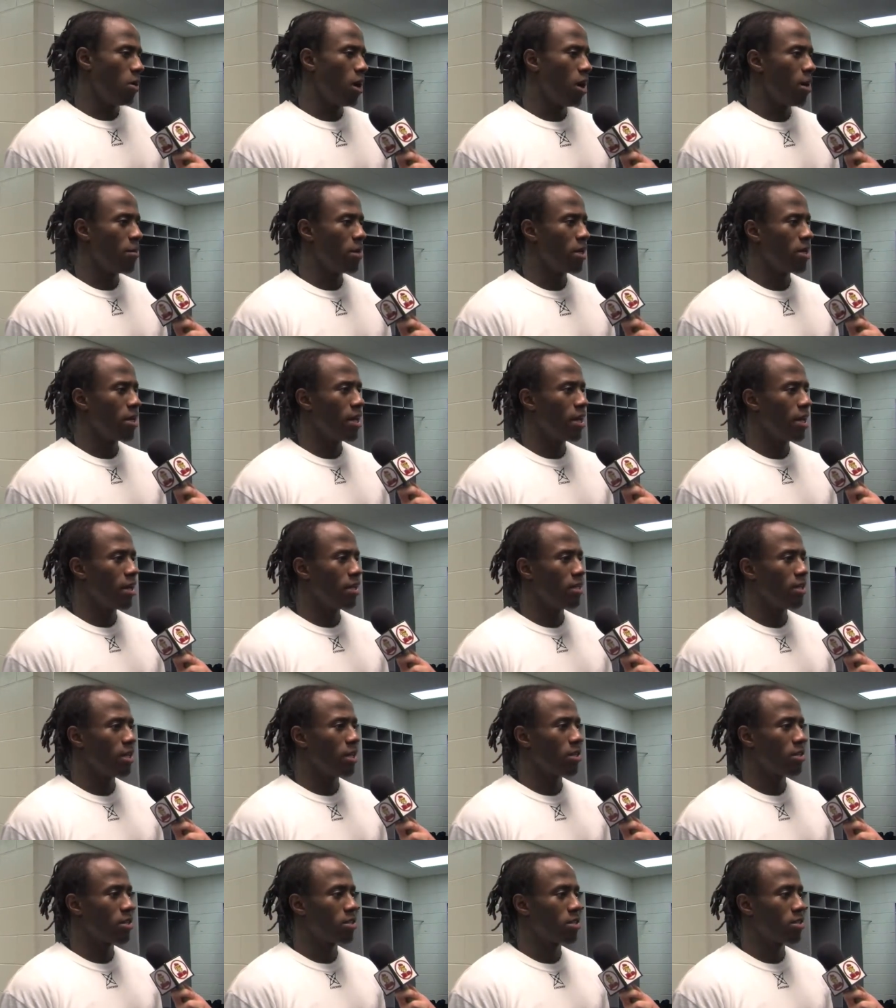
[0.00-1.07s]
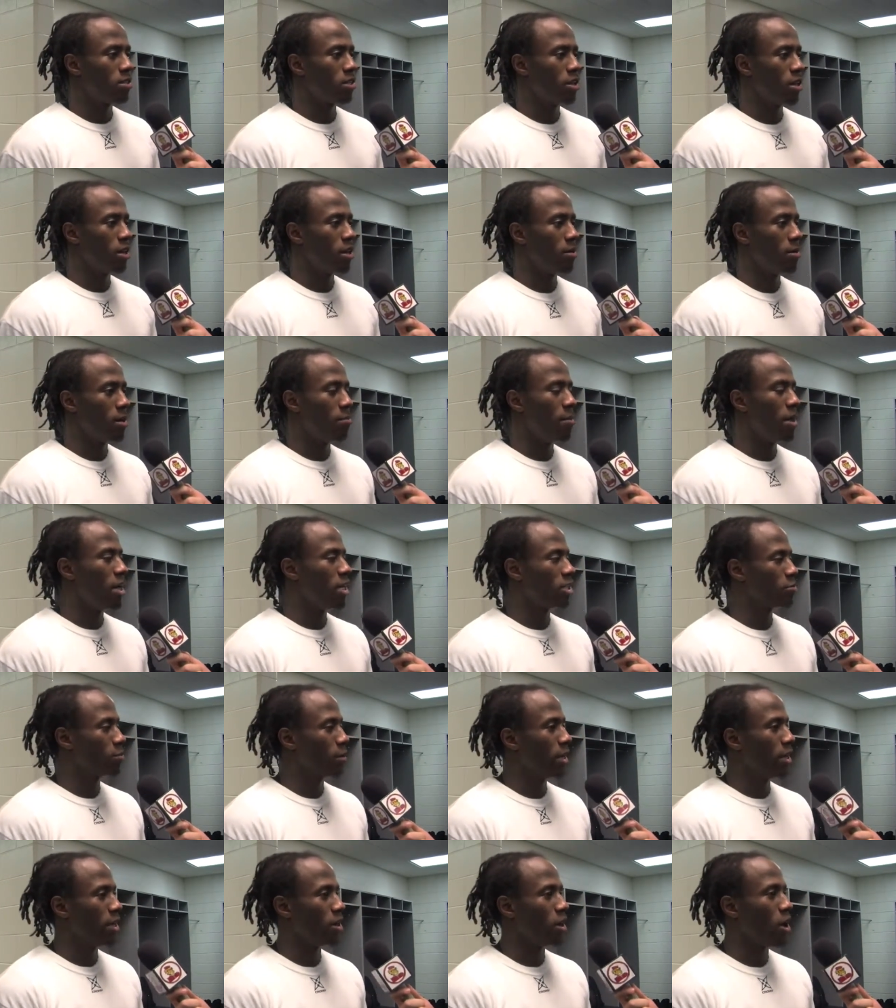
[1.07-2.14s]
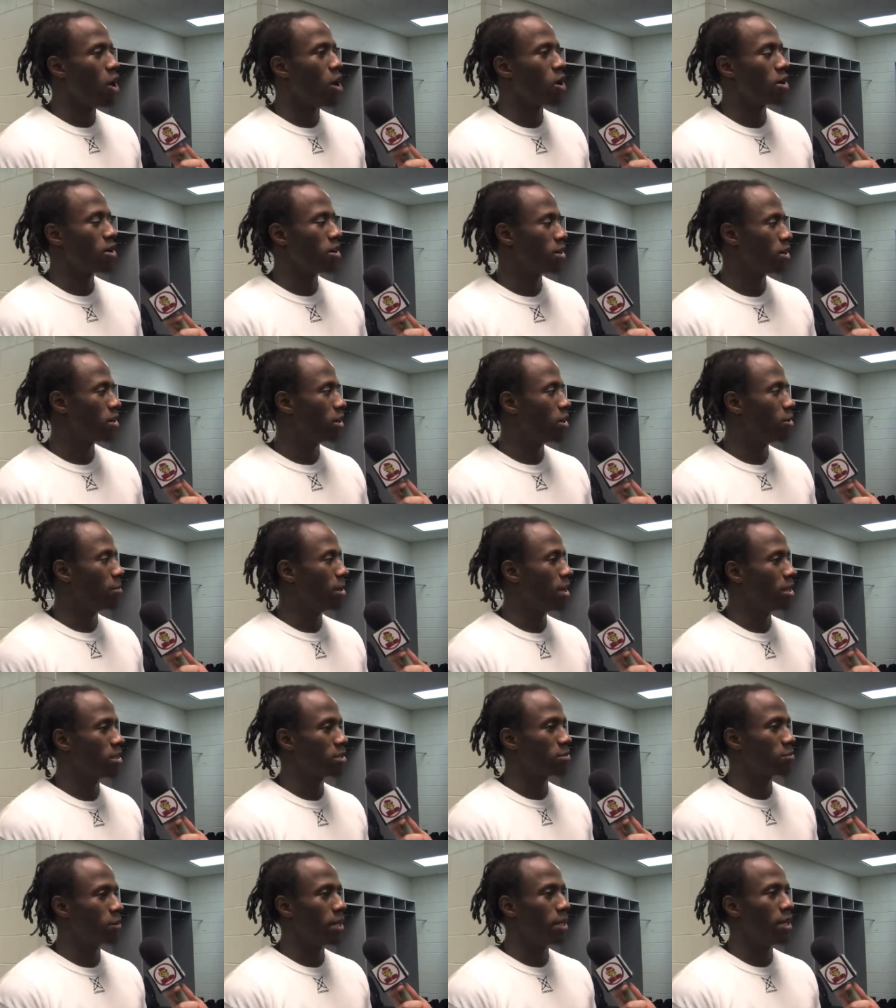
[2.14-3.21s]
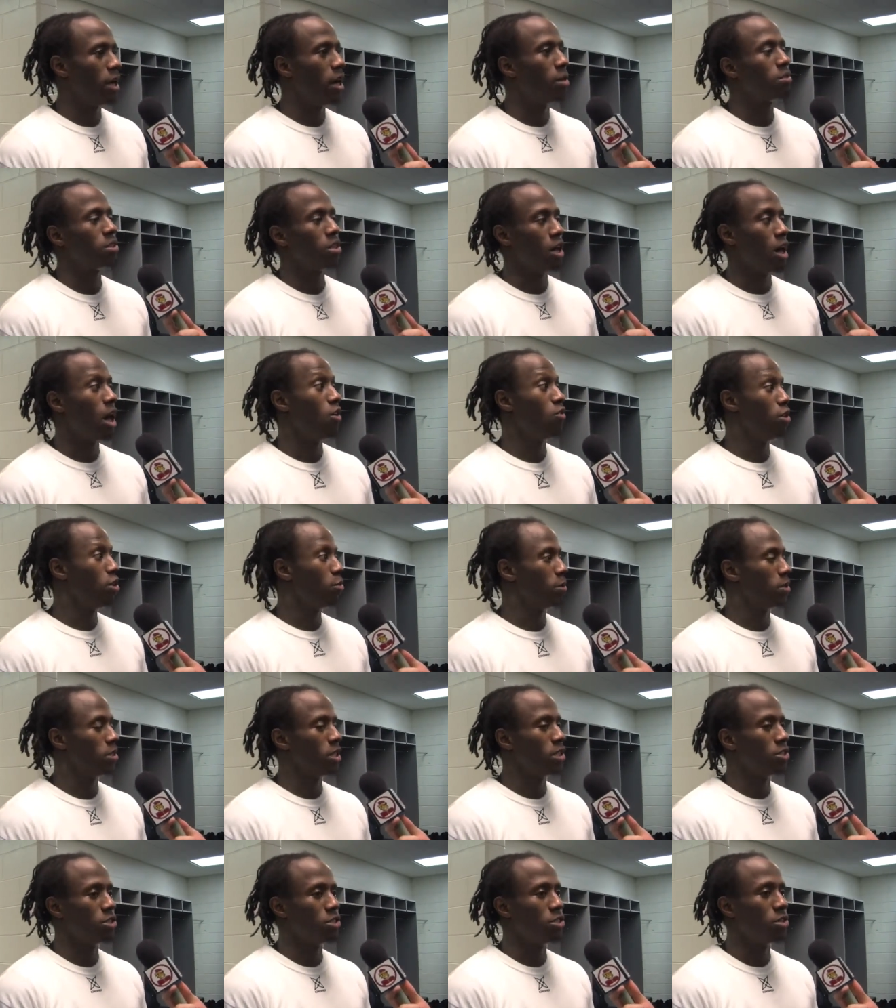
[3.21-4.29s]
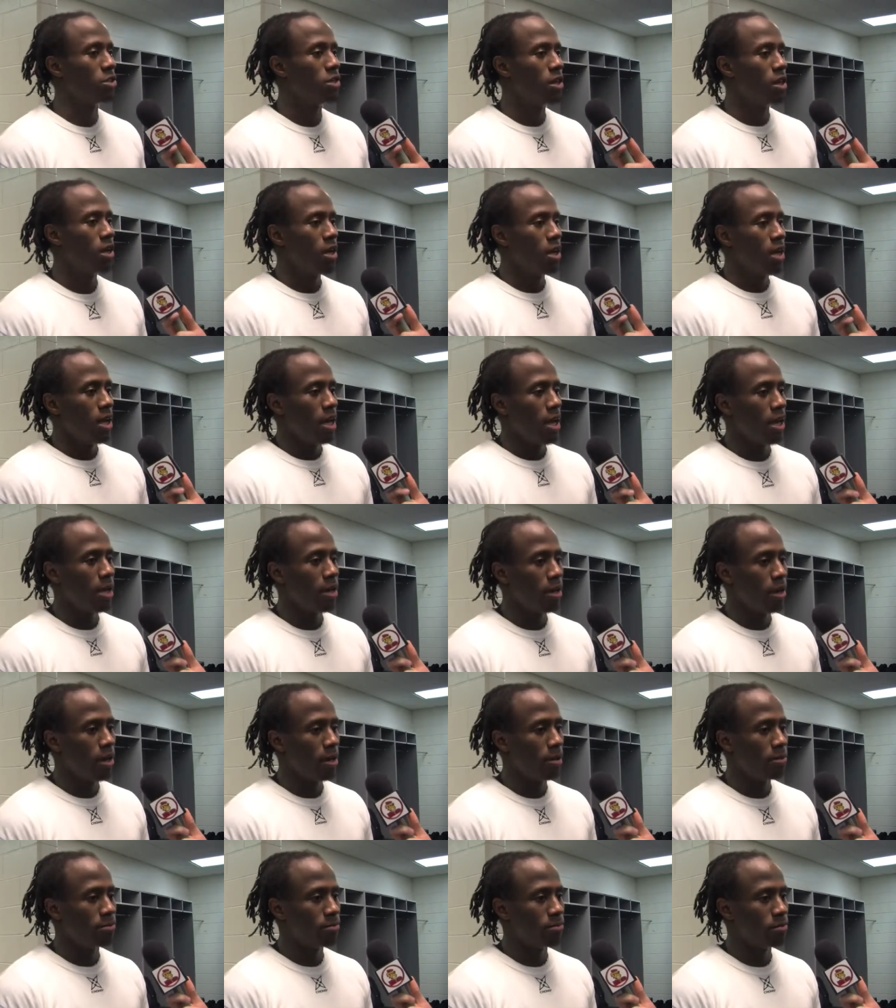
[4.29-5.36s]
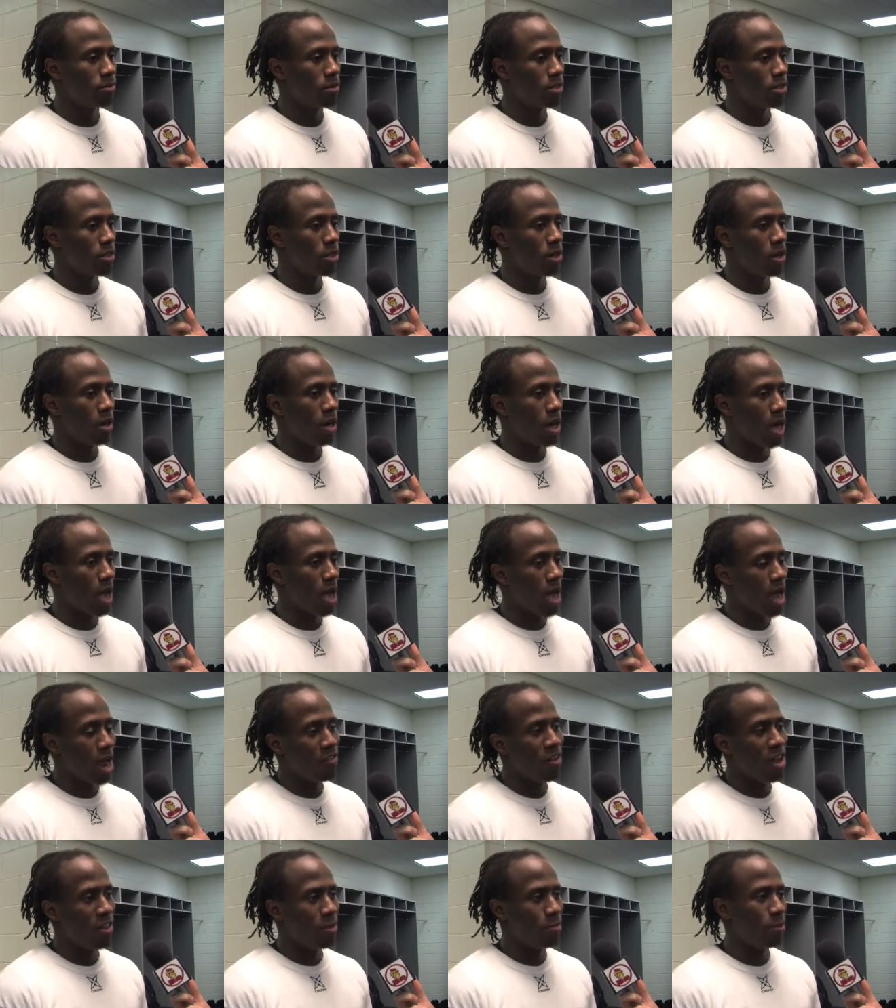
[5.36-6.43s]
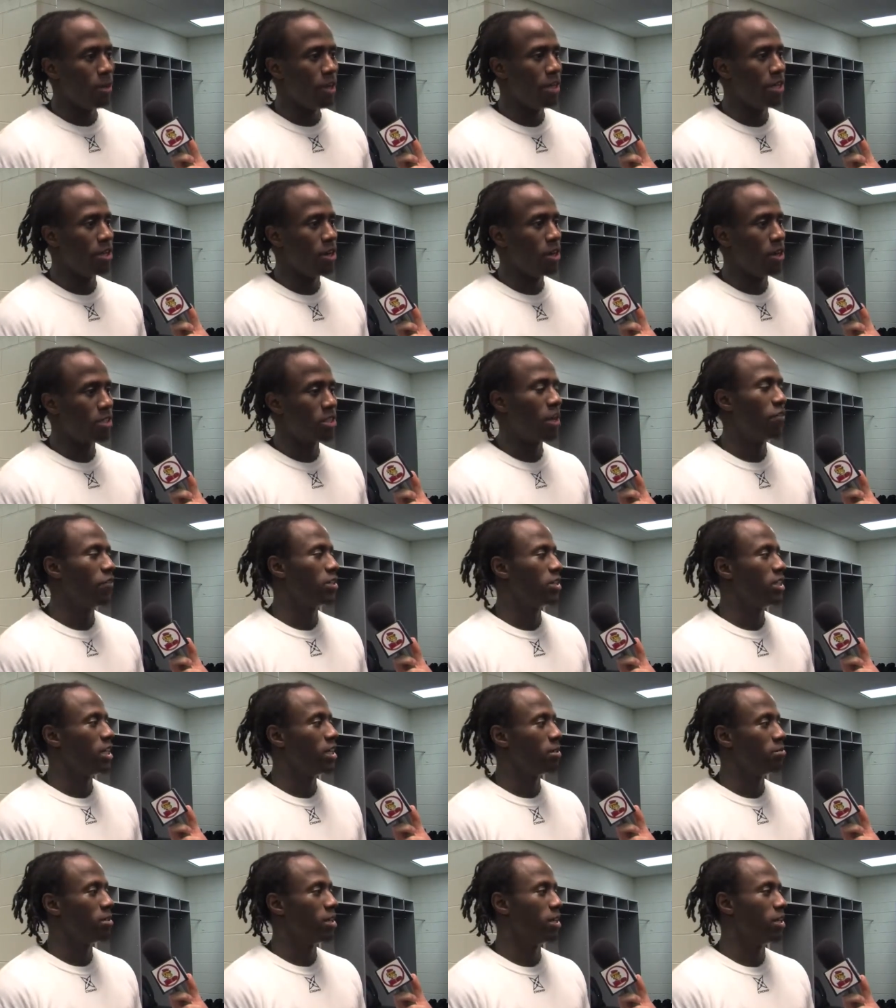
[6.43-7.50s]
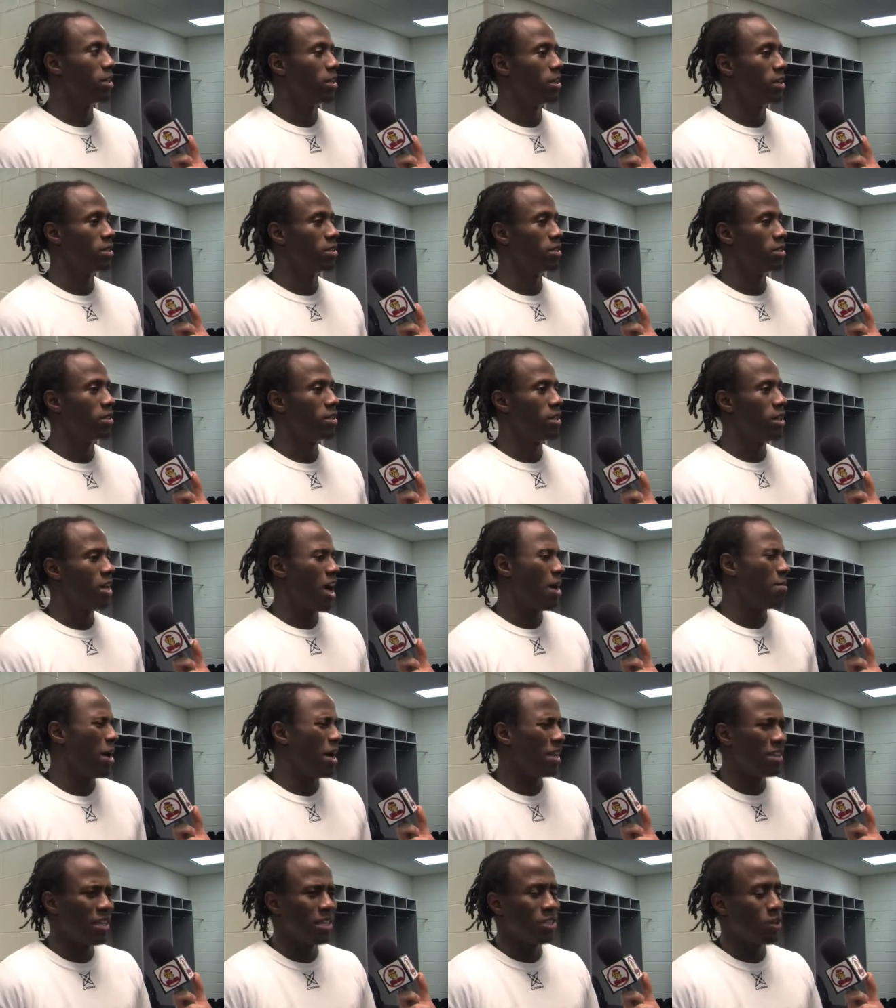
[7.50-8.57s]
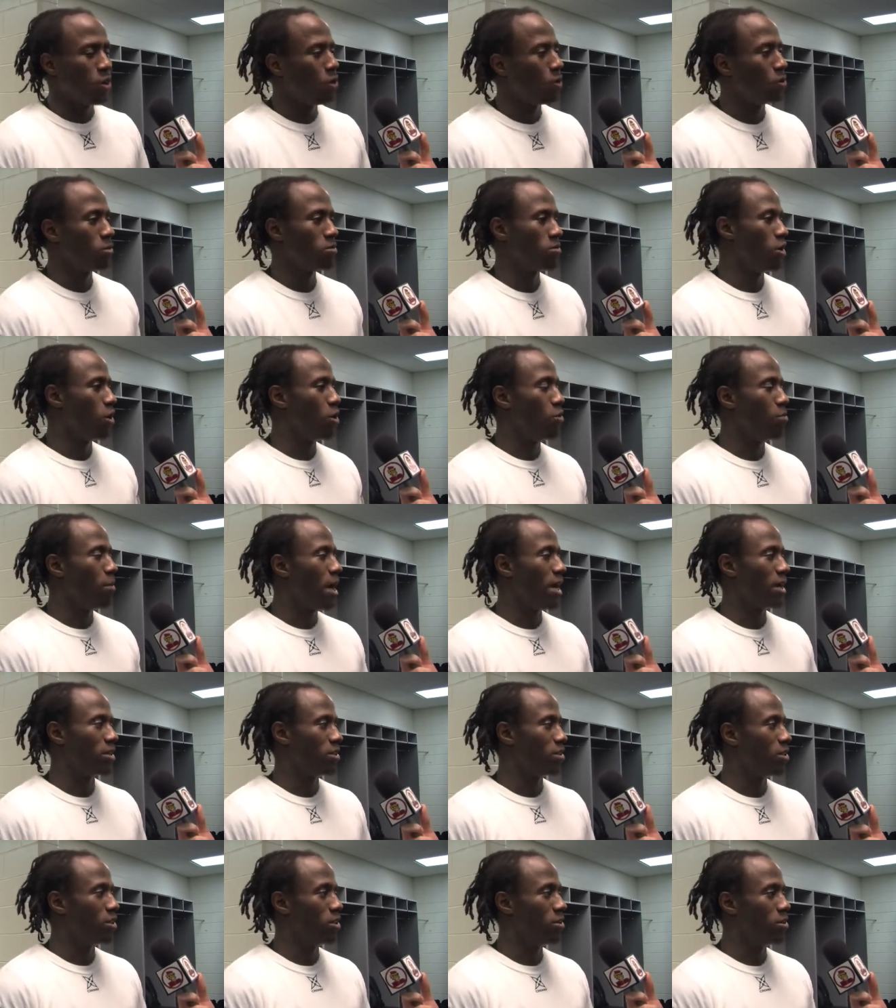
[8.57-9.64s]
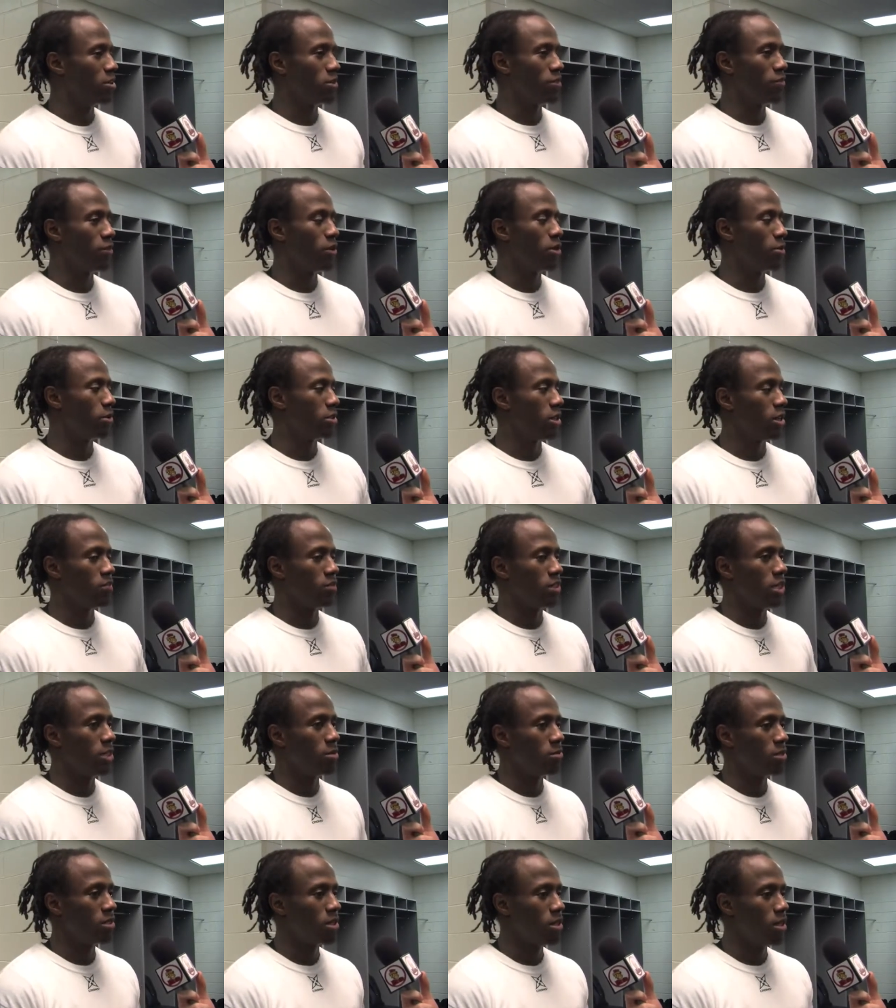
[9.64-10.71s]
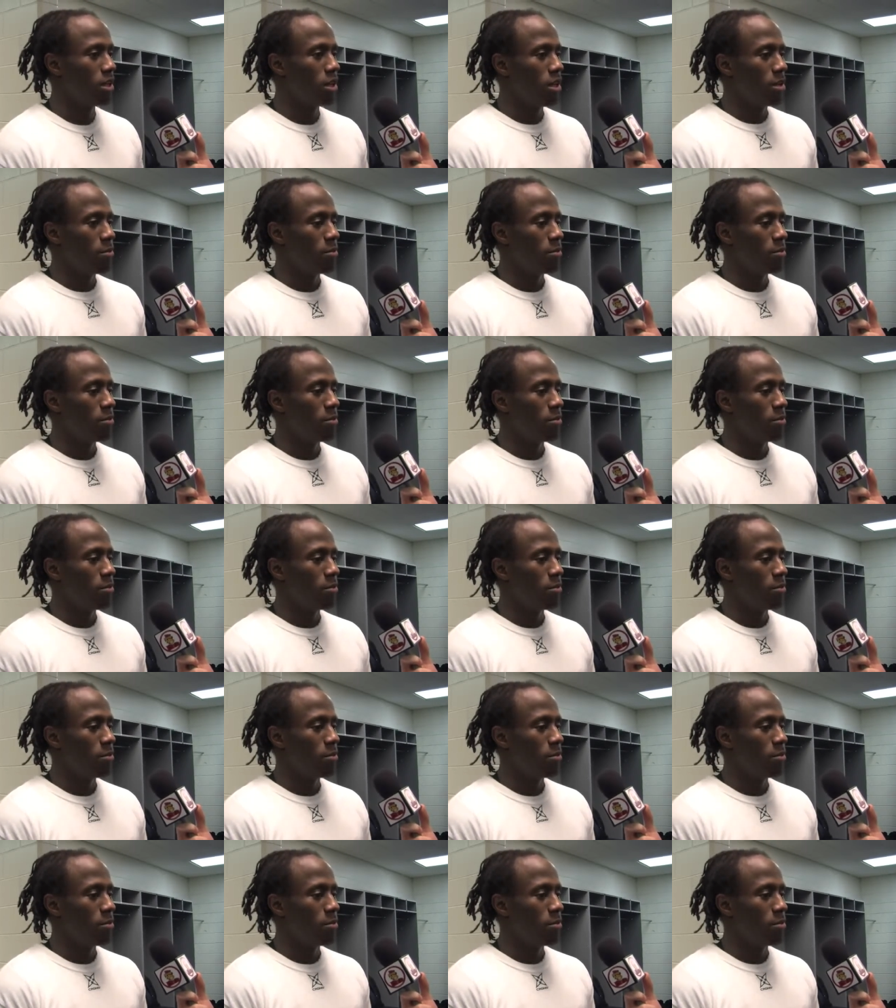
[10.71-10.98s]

Well, I mean, yeah, it did because you know it, made us play harder. You know, it made us play up to our real potential, and um, you know, I'd rather play you know a tougher team than uh, I mean, I think the whole the whole MAAC you know is full of tough teams.